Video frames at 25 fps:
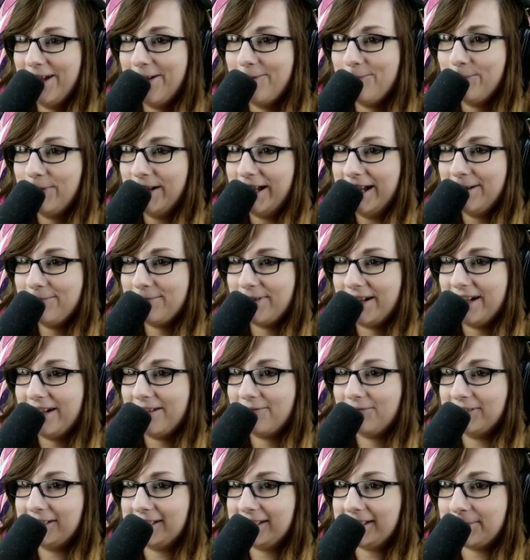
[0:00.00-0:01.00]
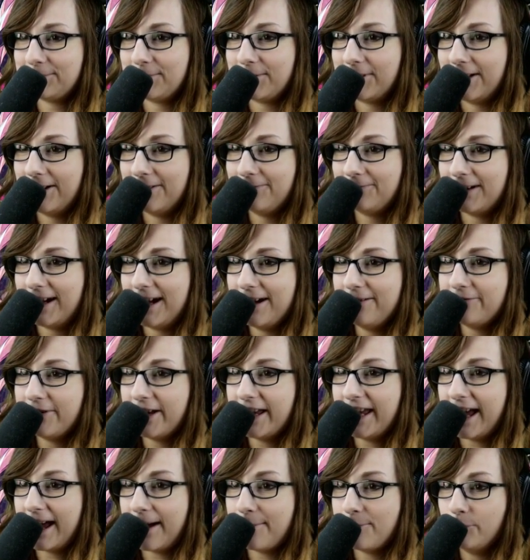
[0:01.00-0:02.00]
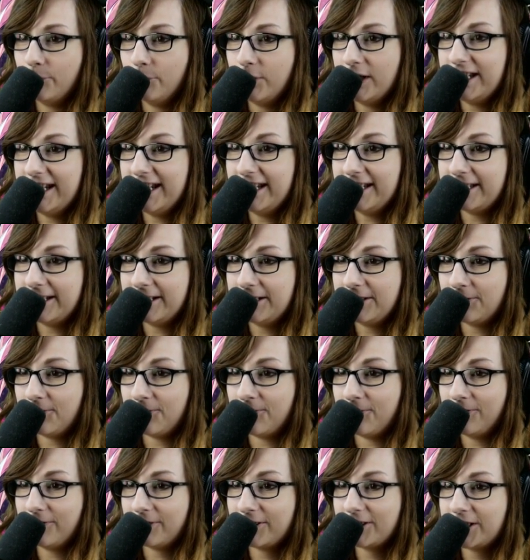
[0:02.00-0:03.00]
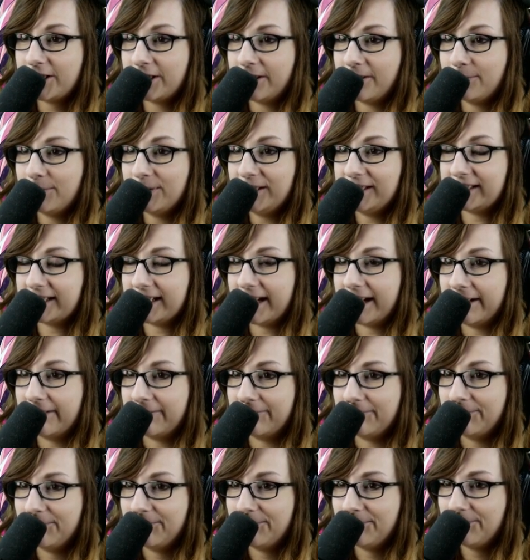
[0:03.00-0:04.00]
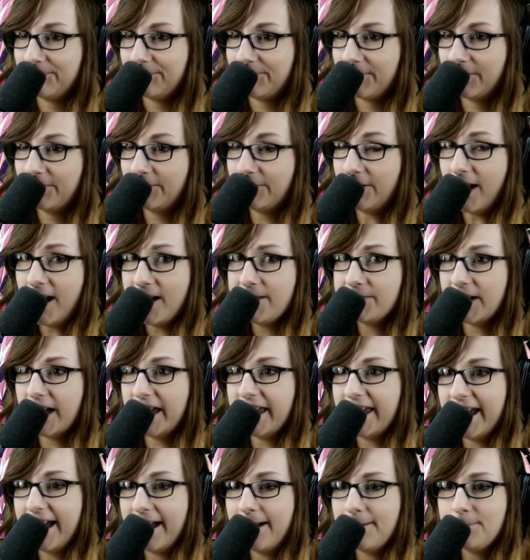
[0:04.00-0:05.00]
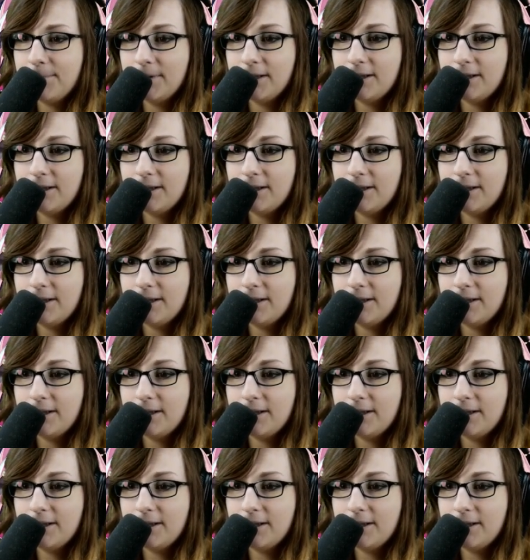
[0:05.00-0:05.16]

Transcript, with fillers: Be in my office tomorrow at five A M We need to talk, Shelby Snail. five A M